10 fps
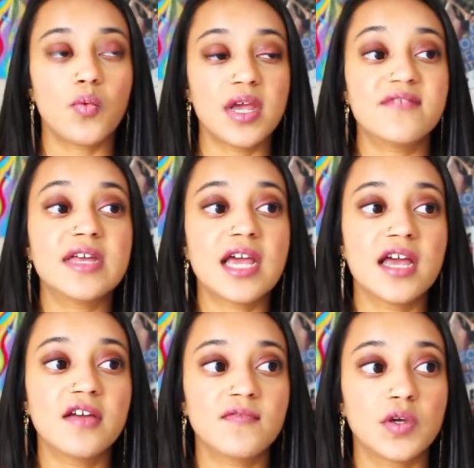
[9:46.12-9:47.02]
Even
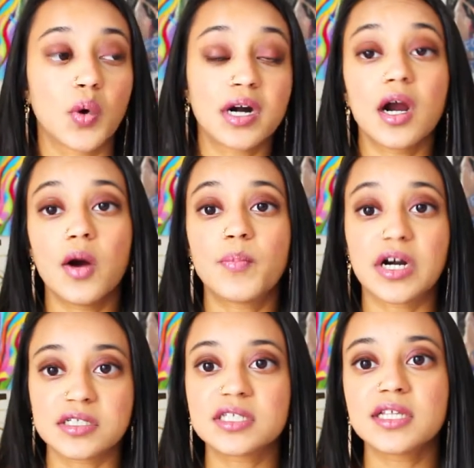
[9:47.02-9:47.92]
if you're
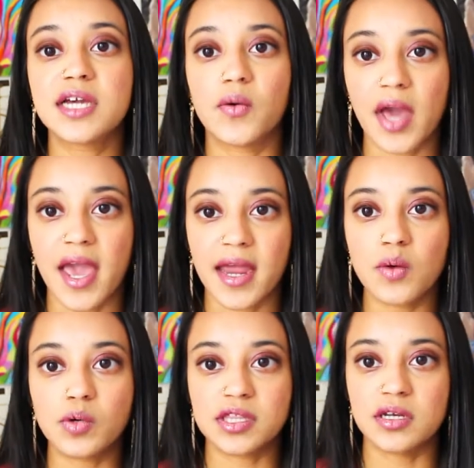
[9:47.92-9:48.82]
personally okay
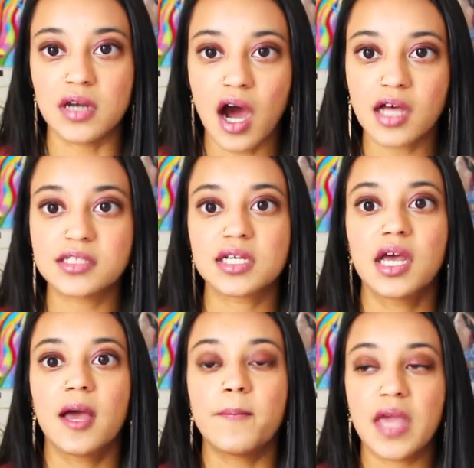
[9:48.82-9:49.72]
with not
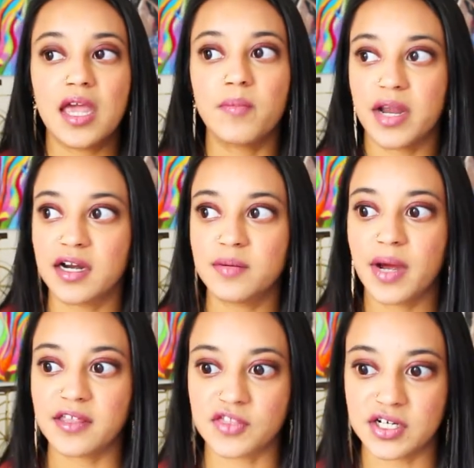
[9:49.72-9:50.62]
being married
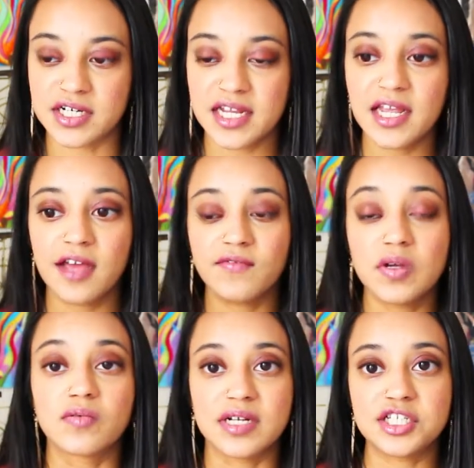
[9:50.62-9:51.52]
by 30, if
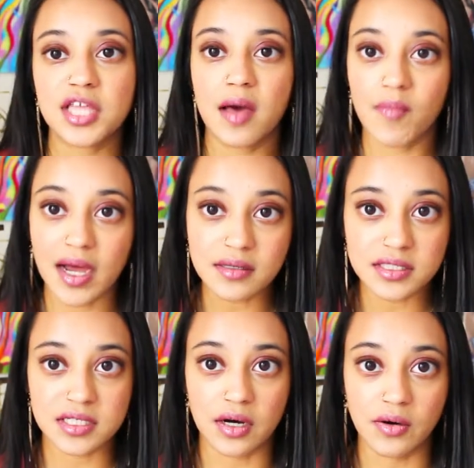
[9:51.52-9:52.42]
you reach that
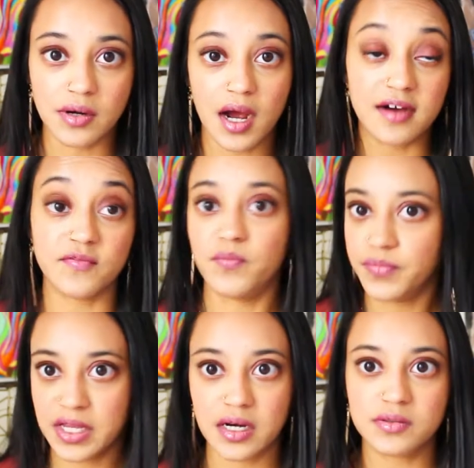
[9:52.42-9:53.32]
milestone of,
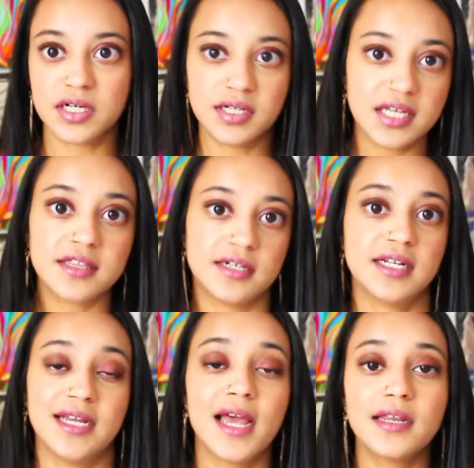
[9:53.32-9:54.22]
you know, turning
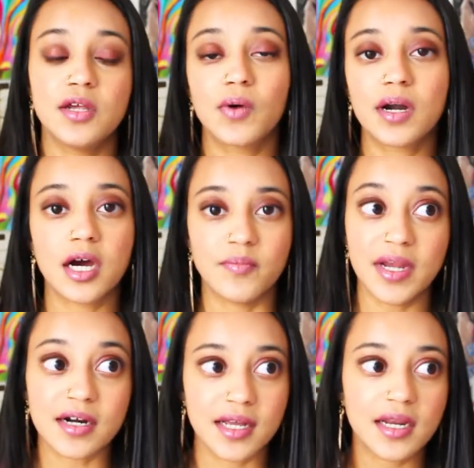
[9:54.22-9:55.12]
30 and you are not
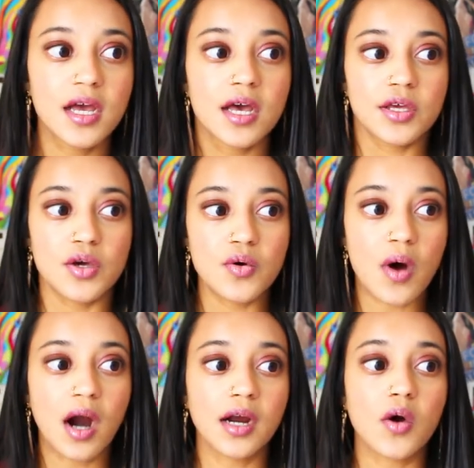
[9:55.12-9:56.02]
married, you
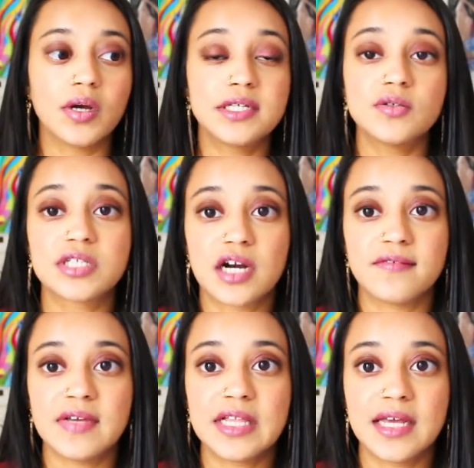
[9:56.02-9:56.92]
are going to
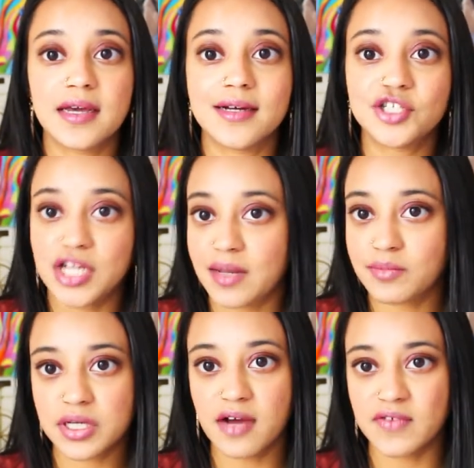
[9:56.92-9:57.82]
start feeling
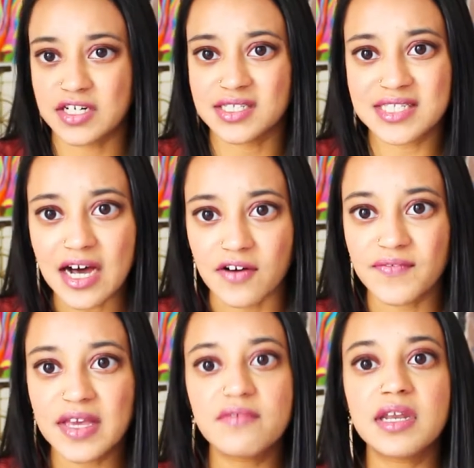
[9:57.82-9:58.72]
ashamed of yourself.
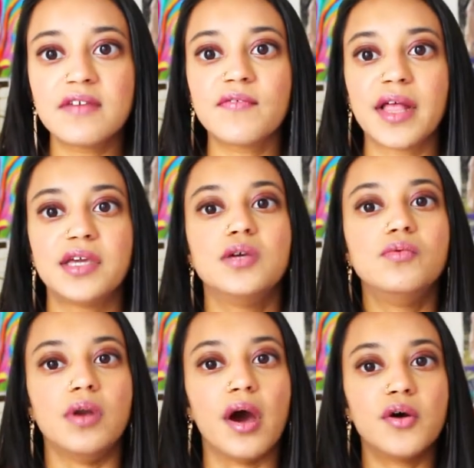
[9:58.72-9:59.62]
Even if, like,
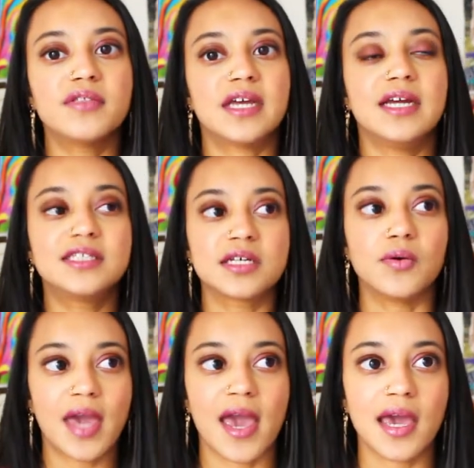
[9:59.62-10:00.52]
you know that it's
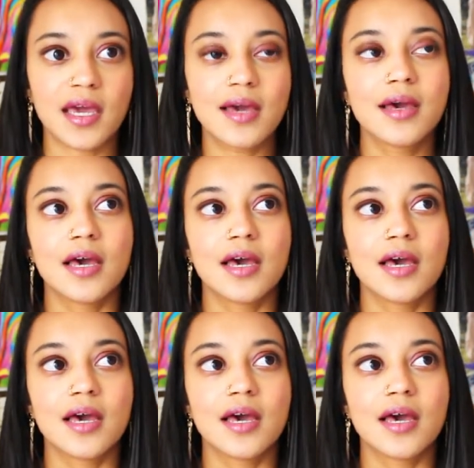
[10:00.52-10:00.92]
okay,